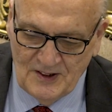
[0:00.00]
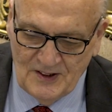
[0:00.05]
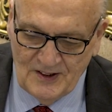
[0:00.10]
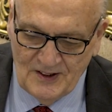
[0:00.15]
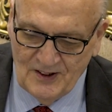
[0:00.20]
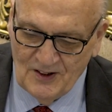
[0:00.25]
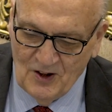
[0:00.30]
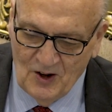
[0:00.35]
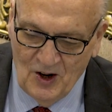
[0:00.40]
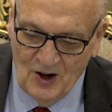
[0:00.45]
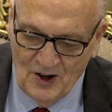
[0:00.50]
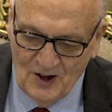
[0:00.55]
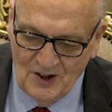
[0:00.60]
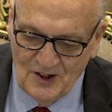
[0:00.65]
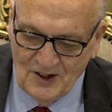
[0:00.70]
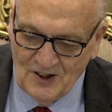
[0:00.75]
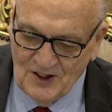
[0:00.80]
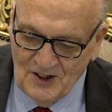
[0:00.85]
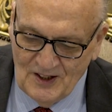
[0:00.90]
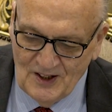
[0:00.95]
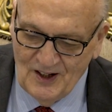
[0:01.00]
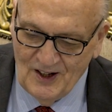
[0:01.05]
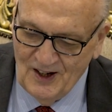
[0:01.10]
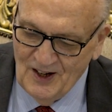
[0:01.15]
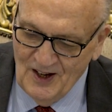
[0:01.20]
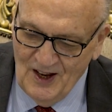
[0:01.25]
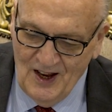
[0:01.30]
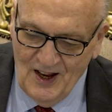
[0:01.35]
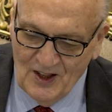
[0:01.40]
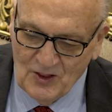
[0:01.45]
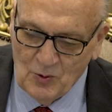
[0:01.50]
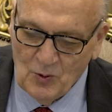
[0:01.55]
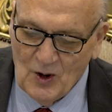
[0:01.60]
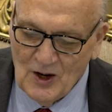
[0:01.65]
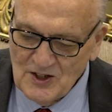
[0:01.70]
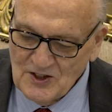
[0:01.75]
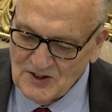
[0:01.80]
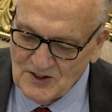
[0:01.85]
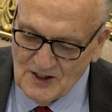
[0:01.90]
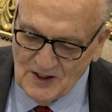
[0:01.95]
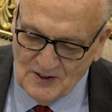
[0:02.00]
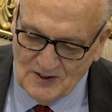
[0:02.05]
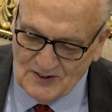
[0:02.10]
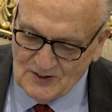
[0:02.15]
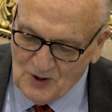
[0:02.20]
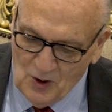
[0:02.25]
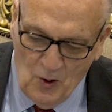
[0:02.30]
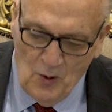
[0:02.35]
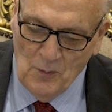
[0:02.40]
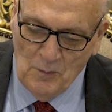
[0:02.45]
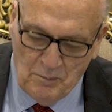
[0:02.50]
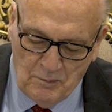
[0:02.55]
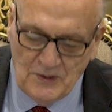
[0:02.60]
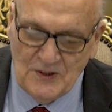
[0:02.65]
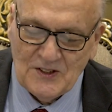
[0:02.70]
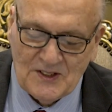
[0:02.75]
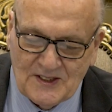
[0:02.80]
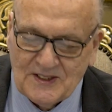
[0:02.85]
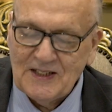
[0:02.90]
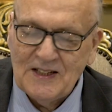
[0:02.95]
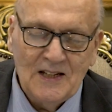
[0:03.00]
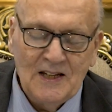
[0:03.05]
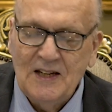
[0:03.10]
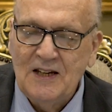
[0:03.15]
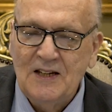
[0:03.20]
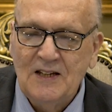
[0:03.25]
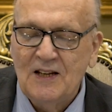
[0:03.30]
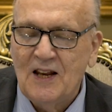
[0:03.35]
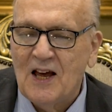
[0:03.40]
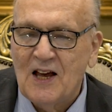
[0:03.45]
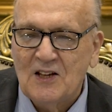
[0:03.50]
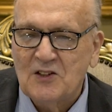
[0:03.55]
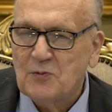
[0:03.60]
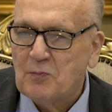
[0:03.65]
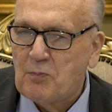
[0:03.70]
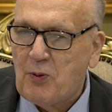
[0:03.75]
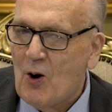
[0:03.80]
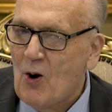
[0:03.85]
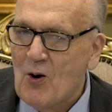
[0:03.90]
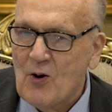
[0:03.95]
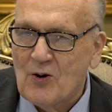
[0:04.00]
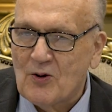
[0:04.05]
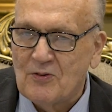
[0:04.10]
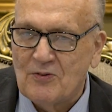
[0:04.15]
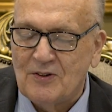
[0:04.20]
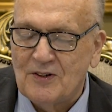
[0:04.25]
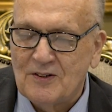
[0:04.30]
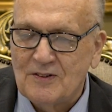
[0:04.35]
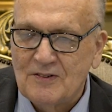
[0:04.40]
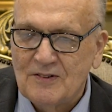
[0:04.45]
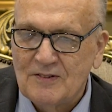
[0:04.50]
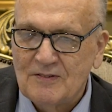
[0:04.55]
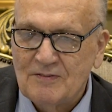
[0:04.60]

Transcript: You know, otherwise, don't be seen as part of it.